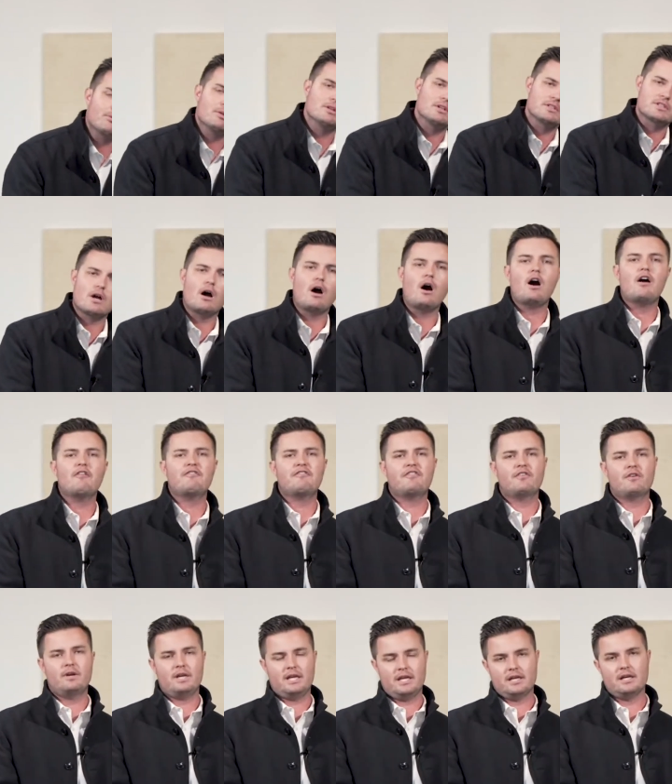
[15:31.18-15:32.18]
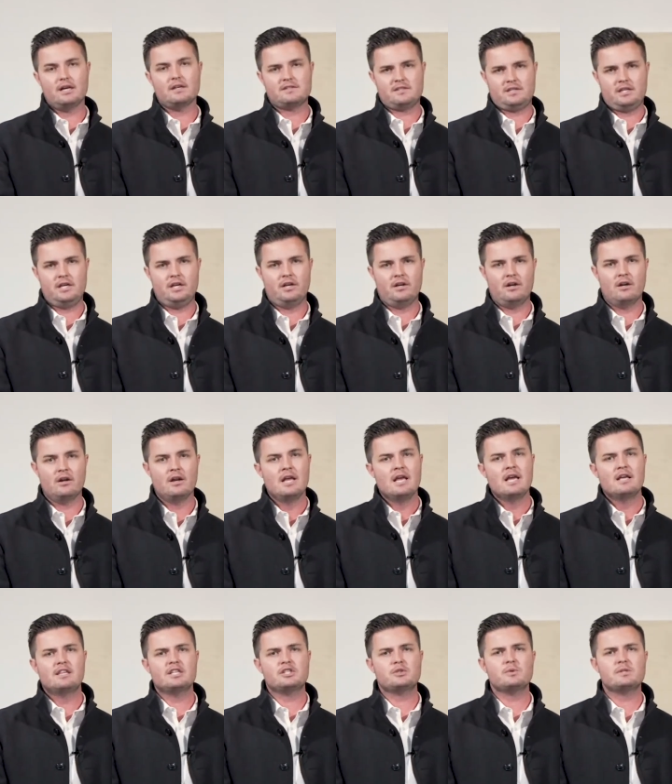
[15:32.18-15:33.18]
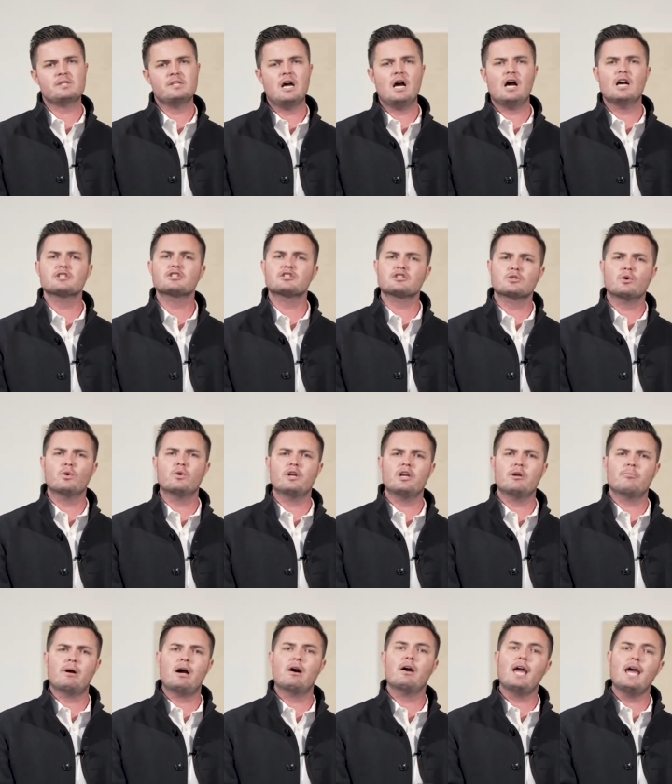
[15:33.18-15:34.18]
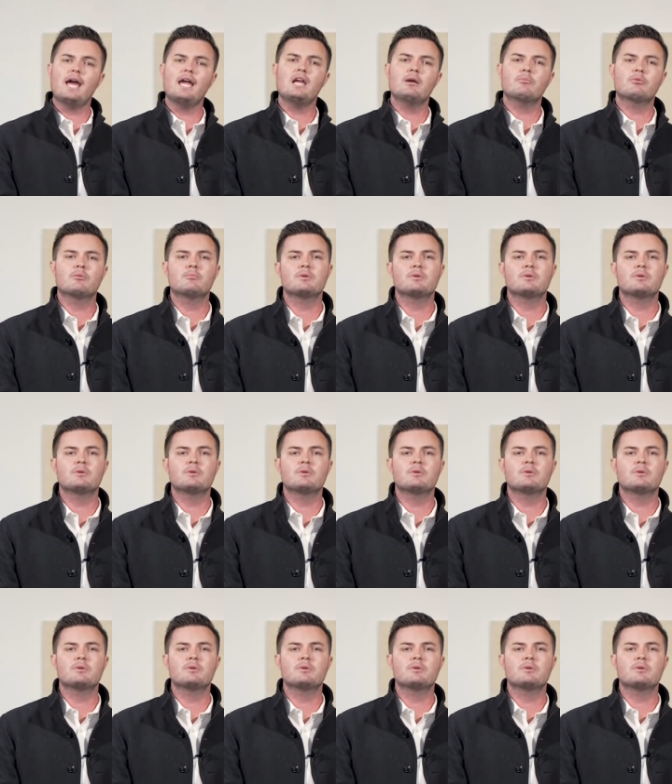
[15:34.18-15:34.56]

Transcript: is offering us here. This was not a story about Abram.